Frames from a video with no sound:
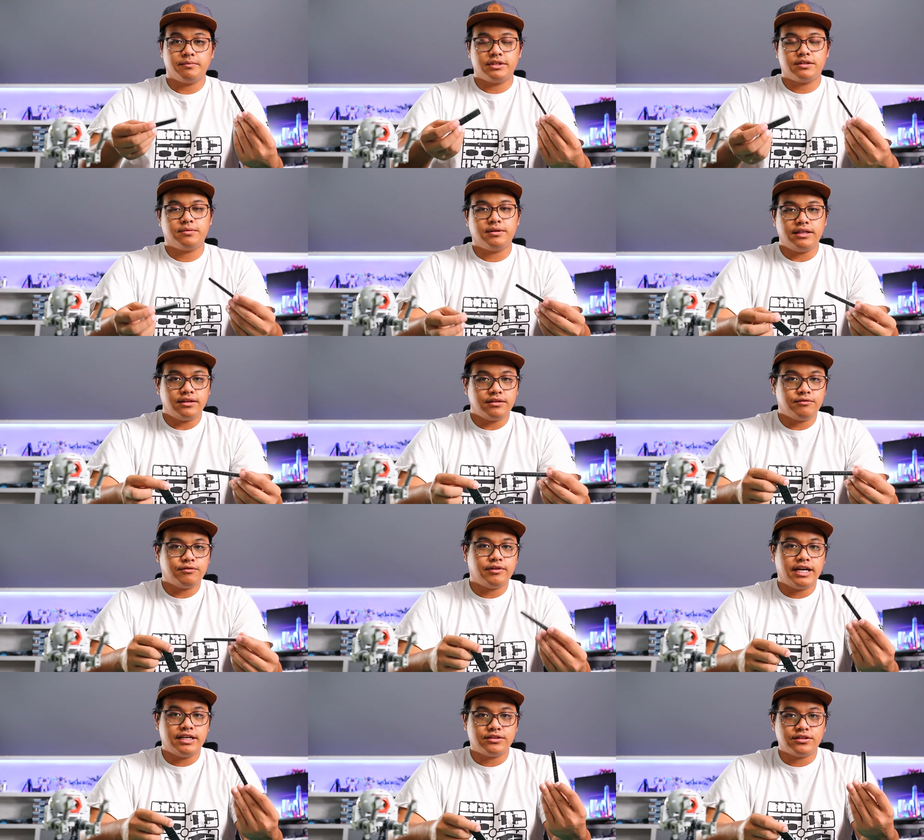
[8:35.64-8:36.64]
between the
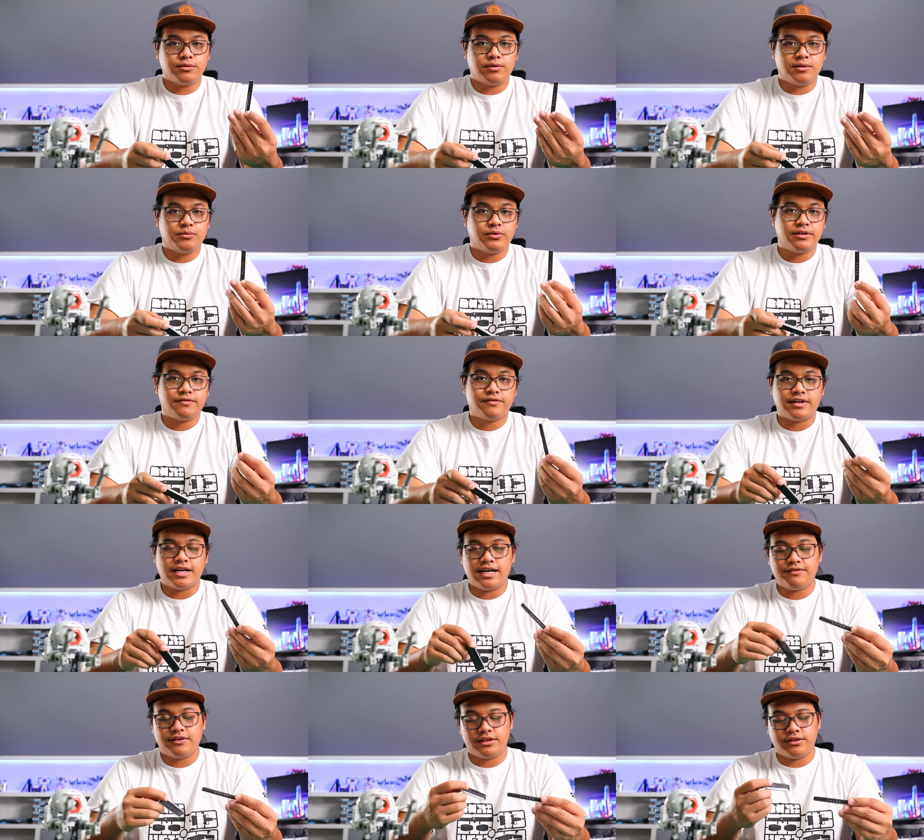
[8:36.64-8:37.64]
Razer
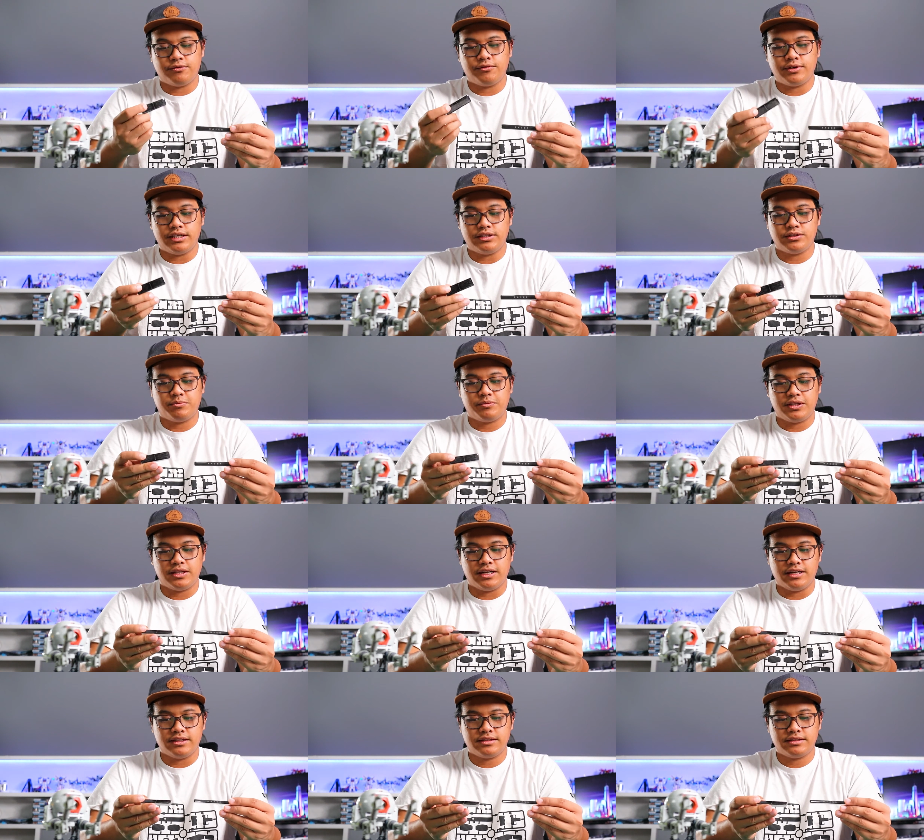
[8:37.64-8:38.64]
1.5 and the Razer
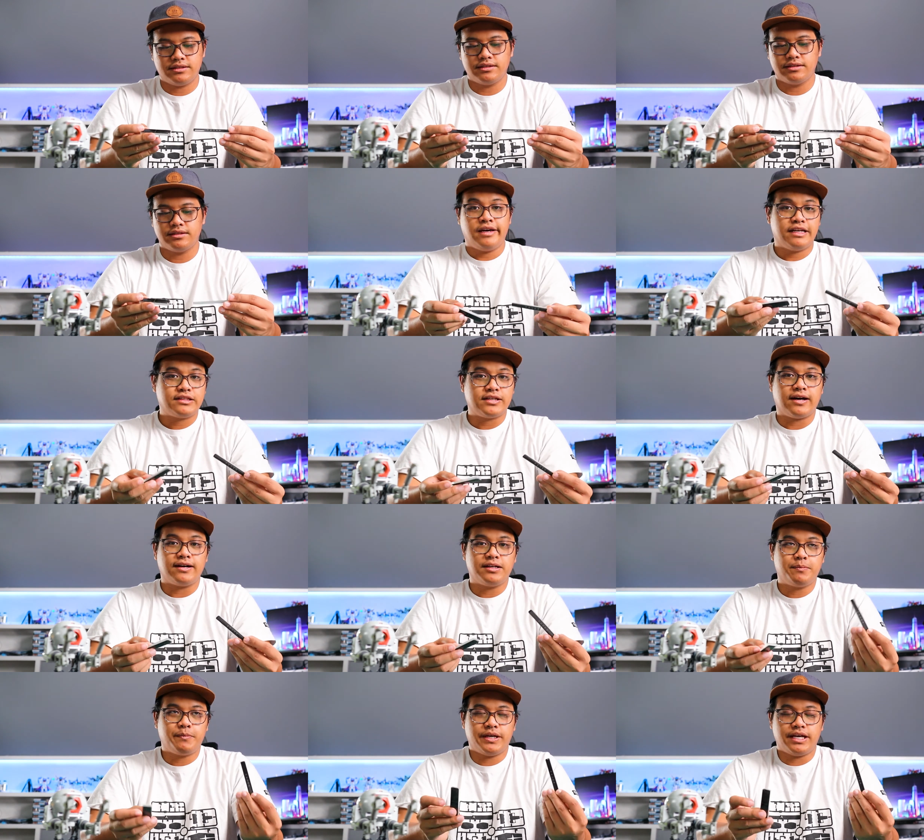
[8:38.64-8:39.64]
Plus, it's hard
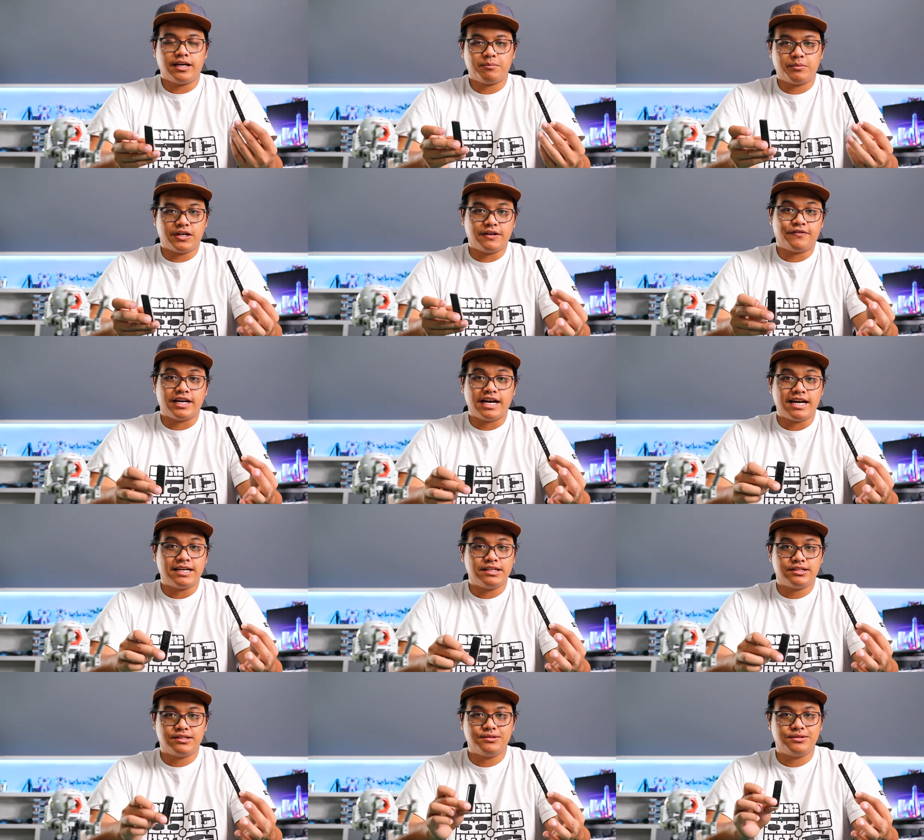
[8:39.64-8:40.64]
to pick, but if I had
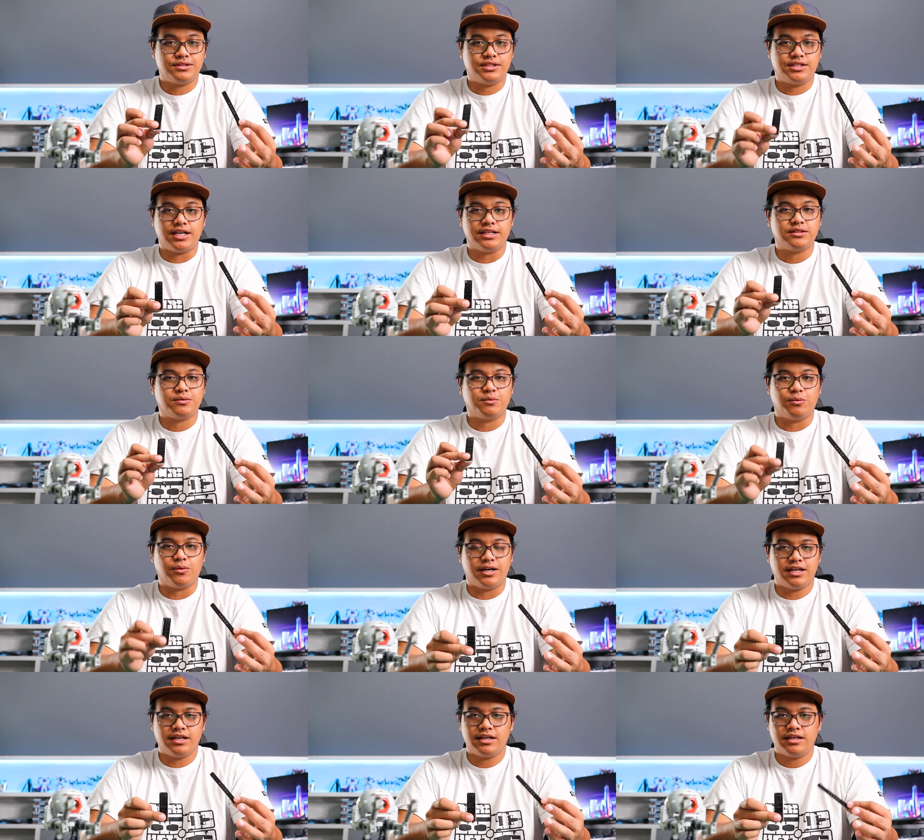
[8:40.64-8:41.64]
to choose just
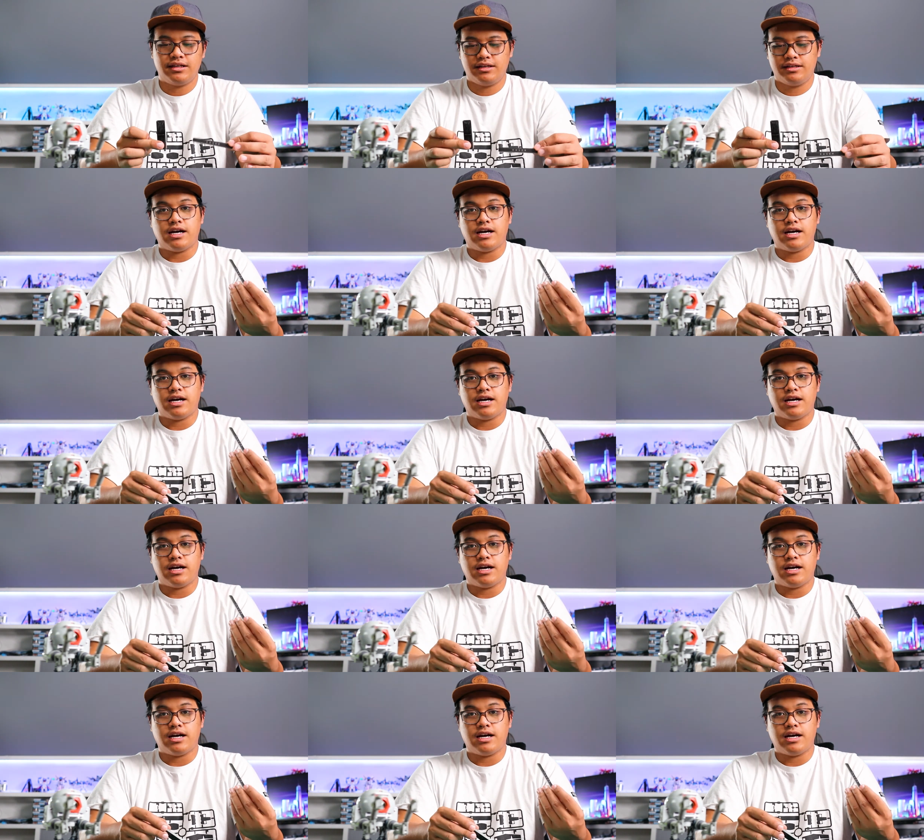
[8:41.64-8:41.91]
one,